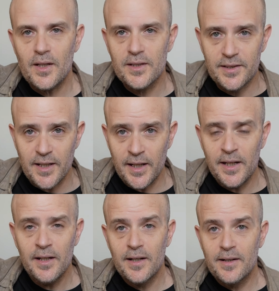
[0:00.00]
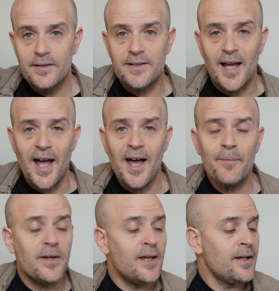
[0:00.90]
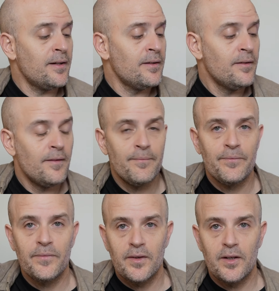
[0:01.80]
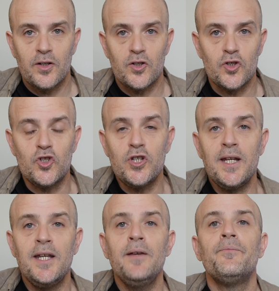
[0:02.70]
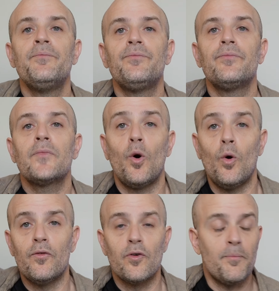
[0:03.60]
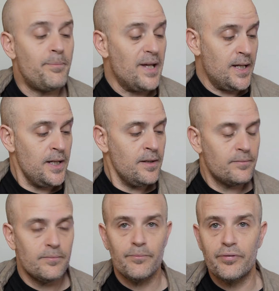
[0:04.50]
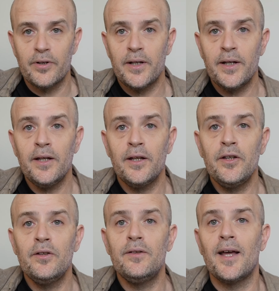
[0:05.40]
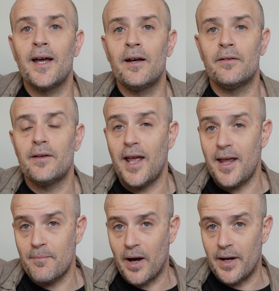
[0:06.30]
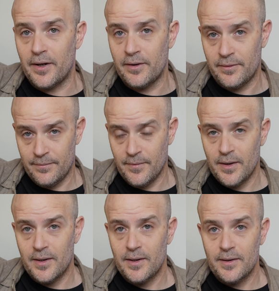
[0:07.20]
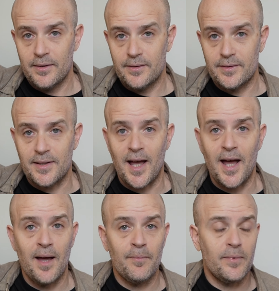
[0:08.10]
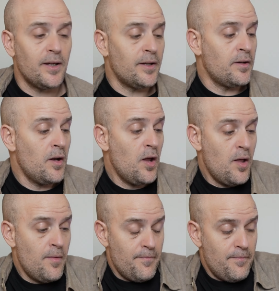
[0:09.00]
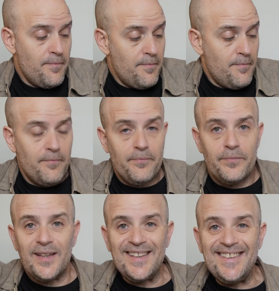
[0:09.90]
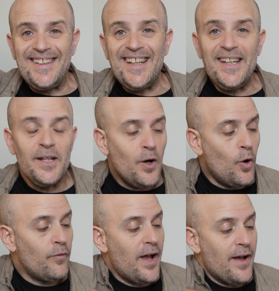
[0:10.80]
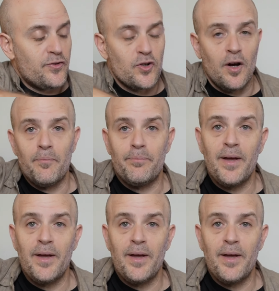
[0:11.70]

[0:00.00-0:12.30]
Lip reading: C, time can. G over B, bring you down. A minor. Time can. D over F sharp,